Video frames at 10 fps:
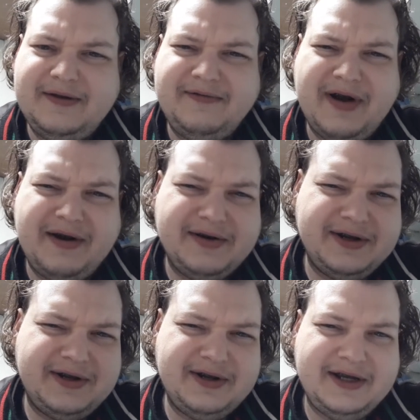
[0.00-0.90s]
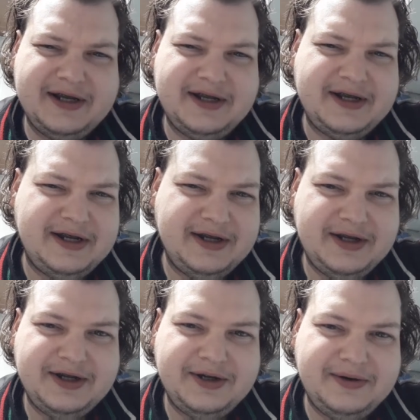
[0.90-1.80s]
the virus gets
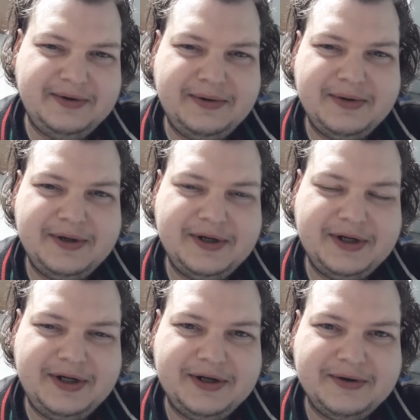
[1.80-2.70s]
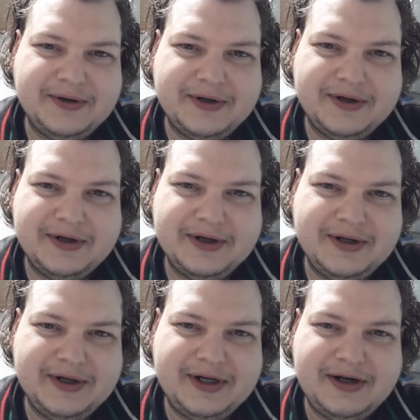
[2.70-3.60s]
into your
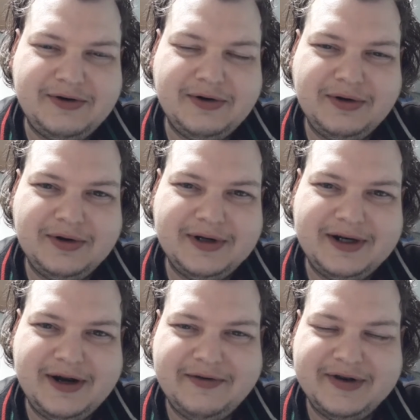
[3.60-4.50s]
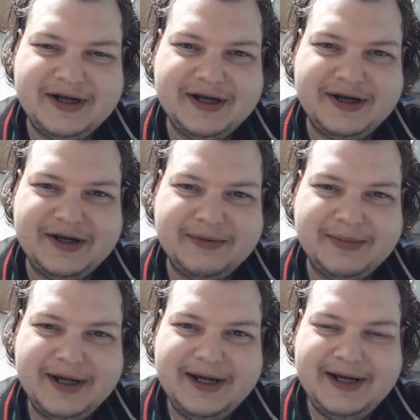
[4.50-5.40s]
central nervous
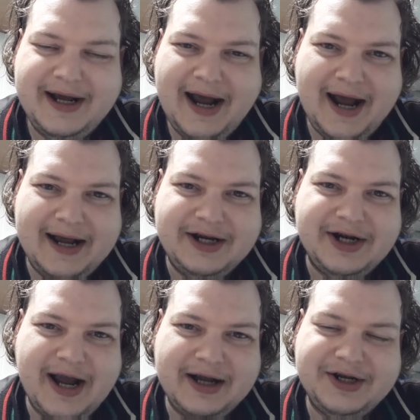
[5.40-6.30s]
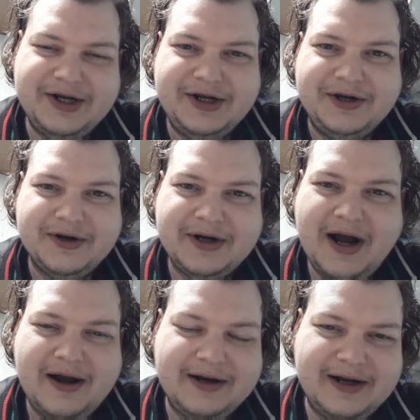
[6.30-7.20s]
system, hijacks your
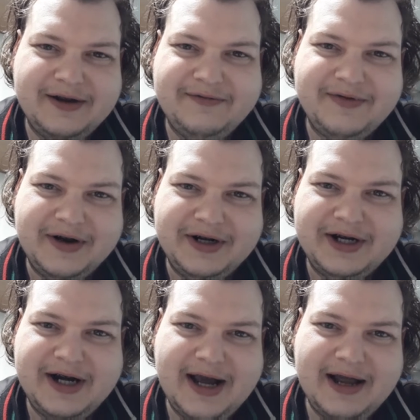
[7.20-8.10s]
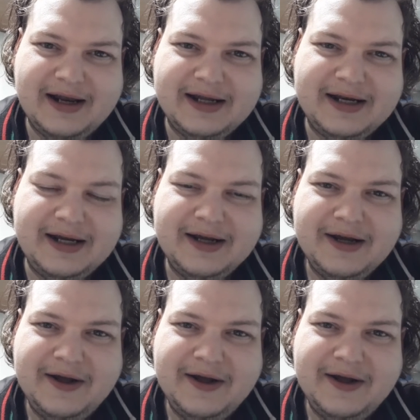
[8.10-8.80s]
cognitive functionality